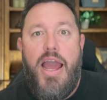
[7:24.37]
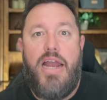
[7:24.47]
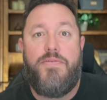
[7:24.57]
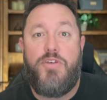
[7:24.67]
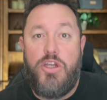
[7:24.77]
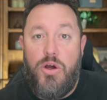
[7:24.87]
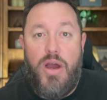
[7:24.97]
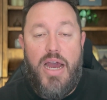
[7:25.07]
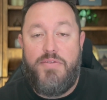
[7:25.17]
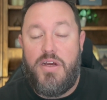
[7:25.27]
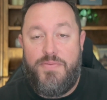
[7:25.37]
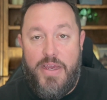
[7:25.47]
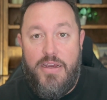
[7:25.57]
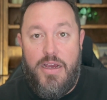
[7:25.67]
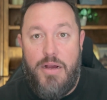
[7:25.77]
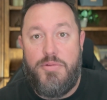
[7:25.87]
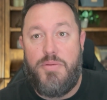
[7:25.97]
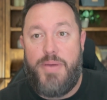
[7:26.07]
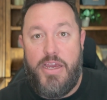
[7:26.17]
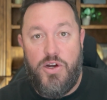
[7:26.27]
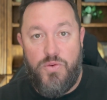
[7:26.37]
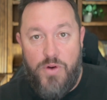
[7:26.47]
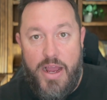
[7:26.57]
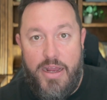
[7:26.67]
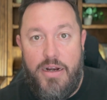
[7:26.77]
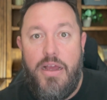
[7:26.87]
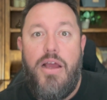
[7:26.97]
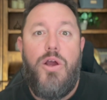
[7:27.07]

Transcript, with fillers: And if you don't have enough income to pay your rent,